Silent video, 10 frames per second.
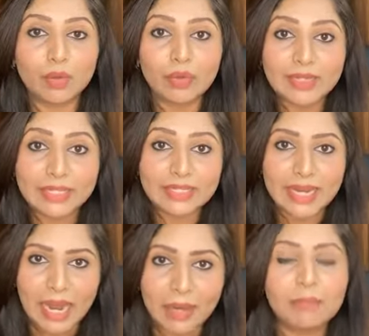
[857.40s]
fill that
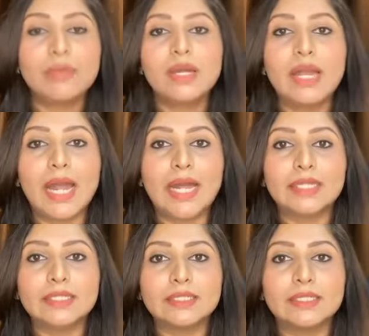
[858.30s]
gap.
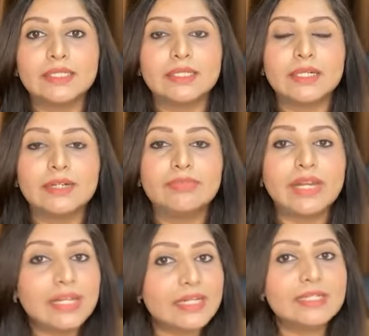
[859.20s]
And
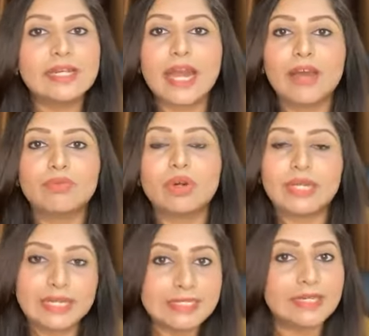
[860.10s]
fillers have
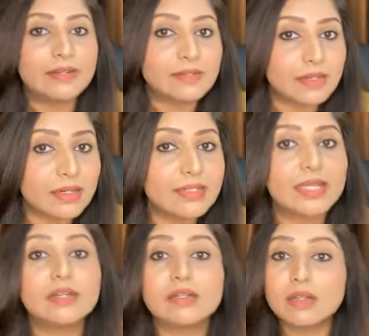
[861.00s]
got excellent results,
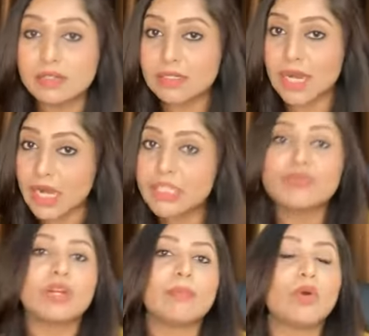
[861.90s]
and results last
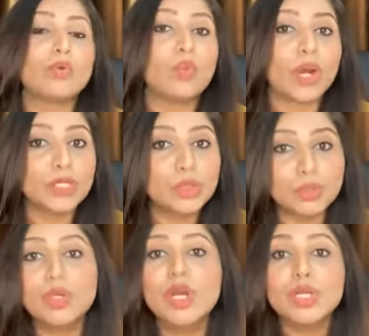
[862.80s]
for about 1
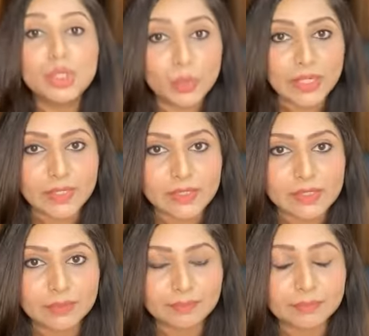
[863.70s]
to 2
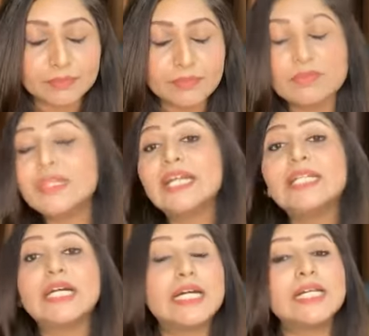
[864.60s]
years. Then
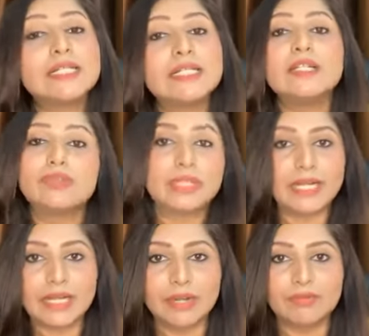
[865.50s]
third is the
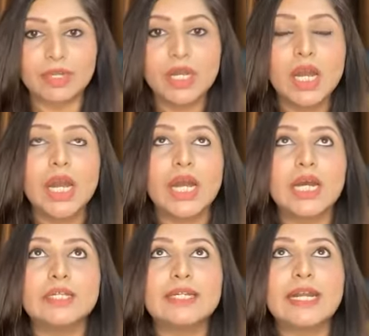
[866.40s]
thread lift.
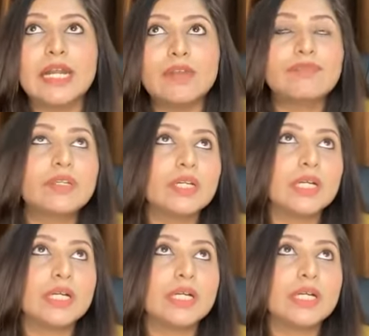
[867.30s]
Thread lift